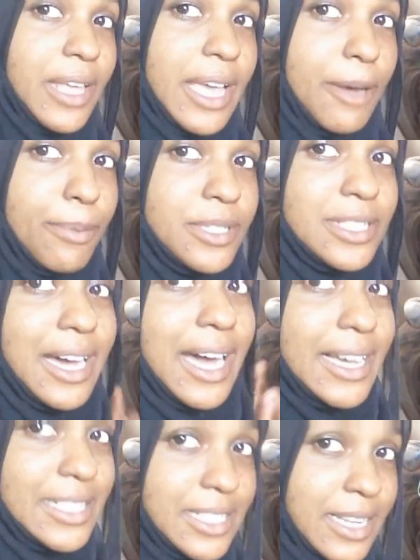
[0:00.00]
they happen to
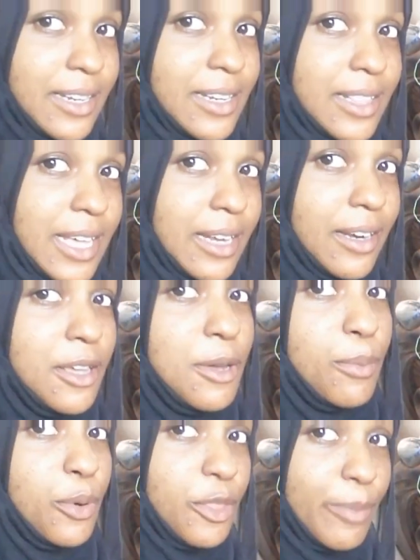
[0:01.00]
accidentally then
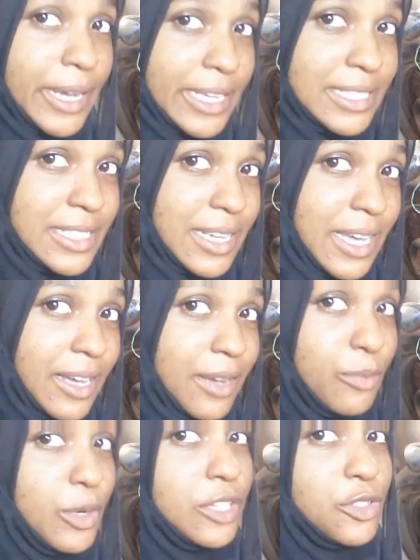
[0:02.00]
put the bike into gear
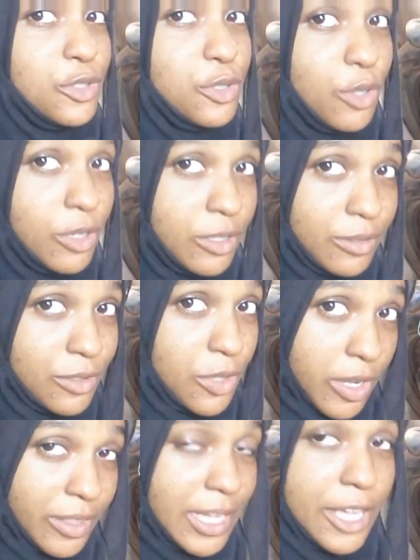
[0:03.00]
whilst you're
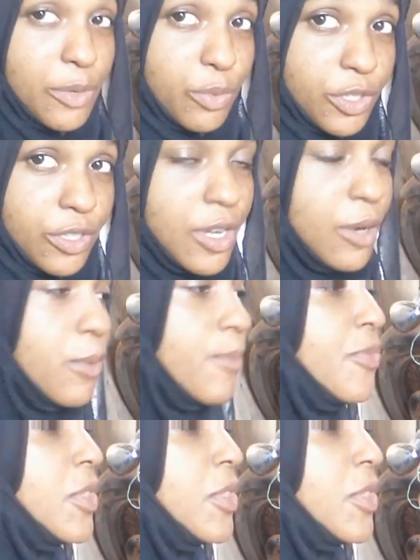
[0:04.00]
not there, you wouldn't know.